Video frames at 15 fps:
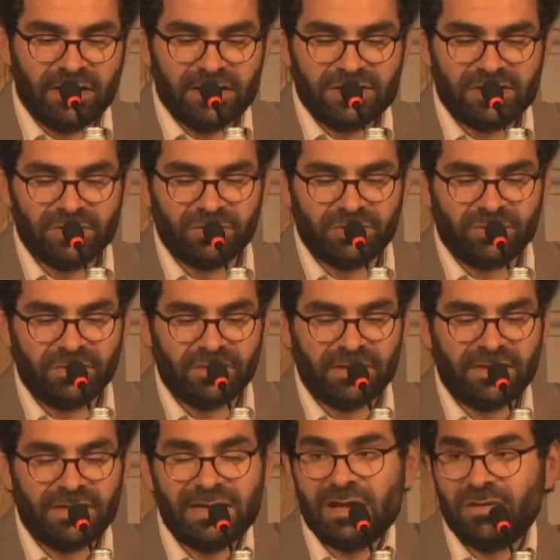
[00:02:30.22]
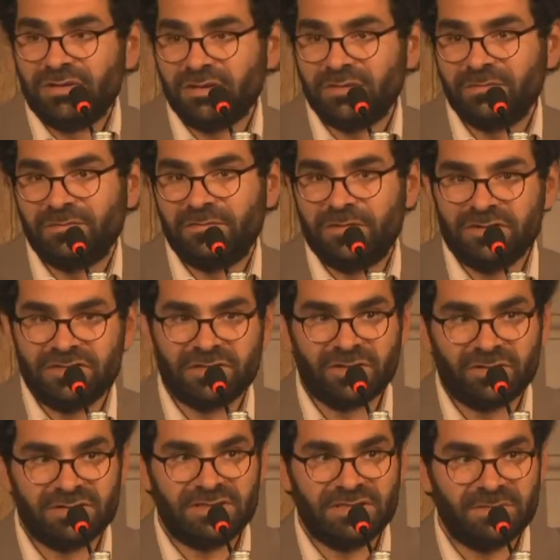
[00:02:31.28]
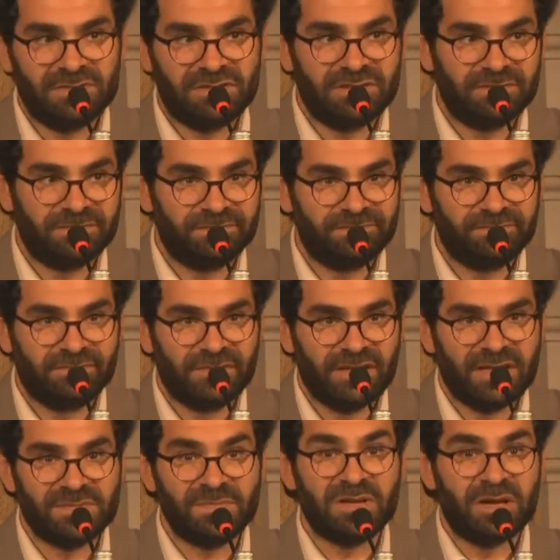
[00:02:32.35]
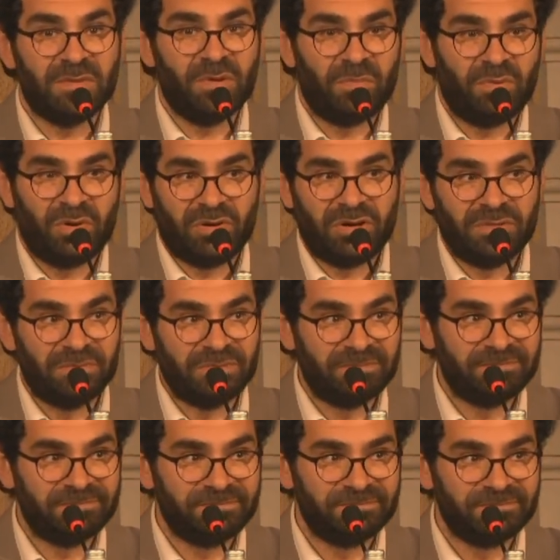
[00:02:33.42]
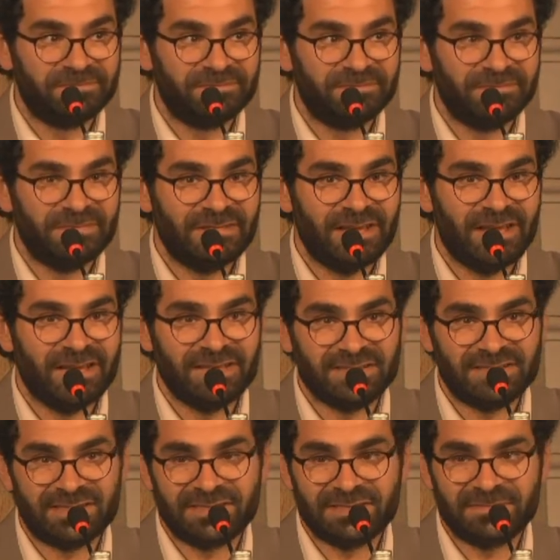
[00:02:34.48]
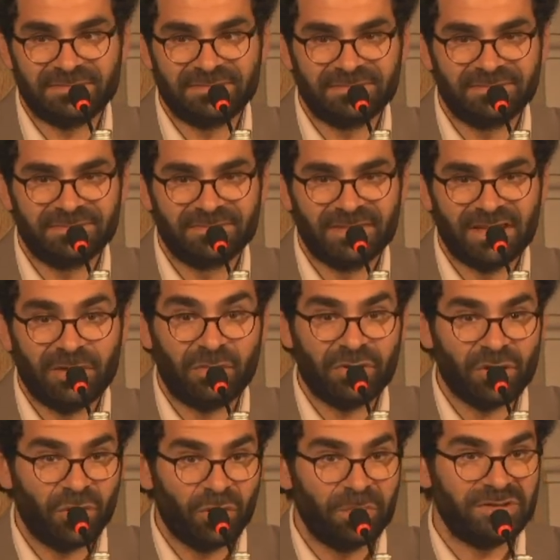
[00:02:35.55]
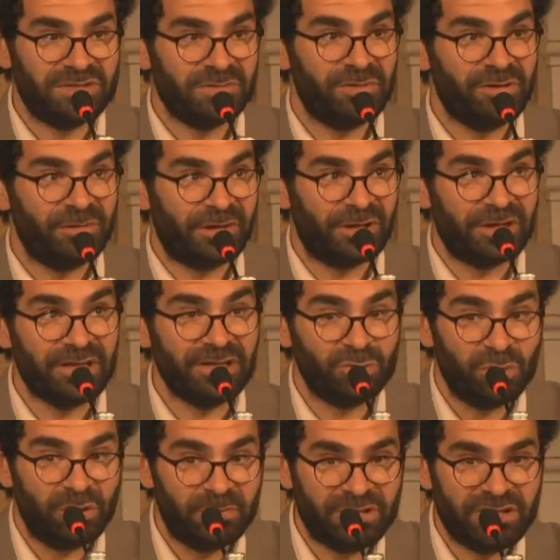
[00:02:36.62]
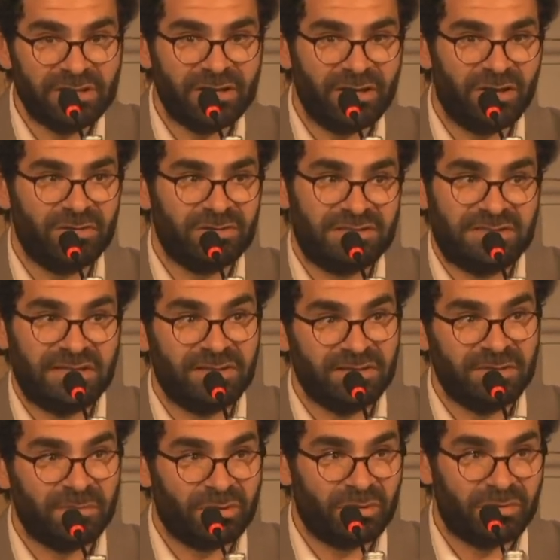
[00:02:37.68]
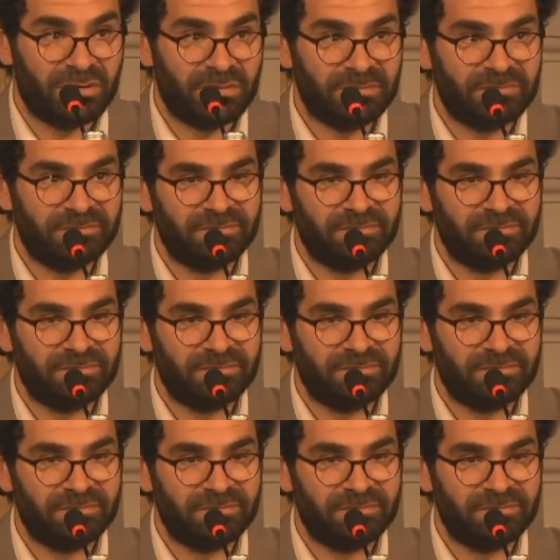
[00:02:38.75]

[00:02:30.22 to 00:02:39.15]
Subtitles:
So now the first concept has become a program, and we hope it will be a long-standing program.